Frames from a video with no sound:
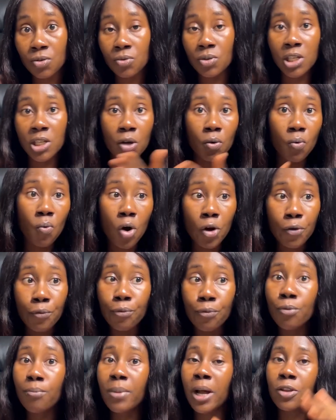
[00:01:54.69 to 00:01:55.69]
You take one
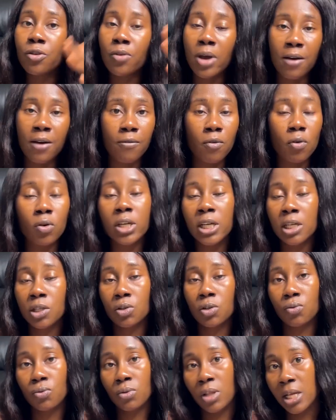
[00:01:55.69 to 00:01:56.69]
room and you have other
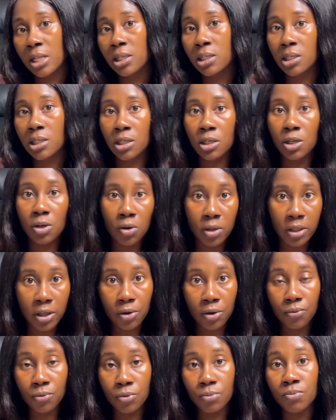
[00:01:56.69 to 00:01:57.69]
students in the
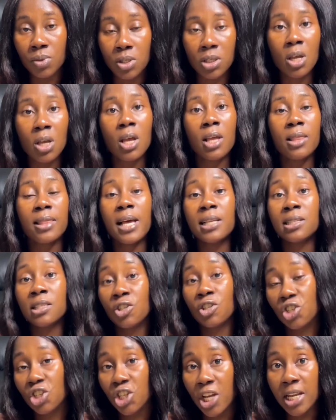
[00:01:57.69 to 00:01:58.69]
other rooms. That's a
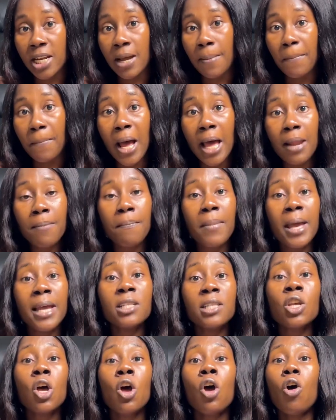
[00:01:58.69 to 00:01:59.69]
shared
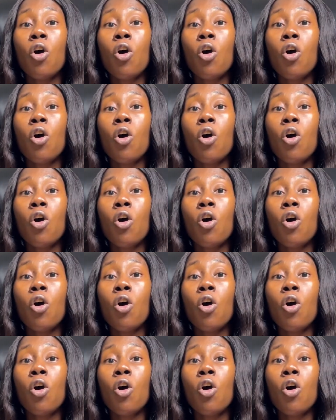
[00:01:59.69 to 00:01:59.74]
apartment.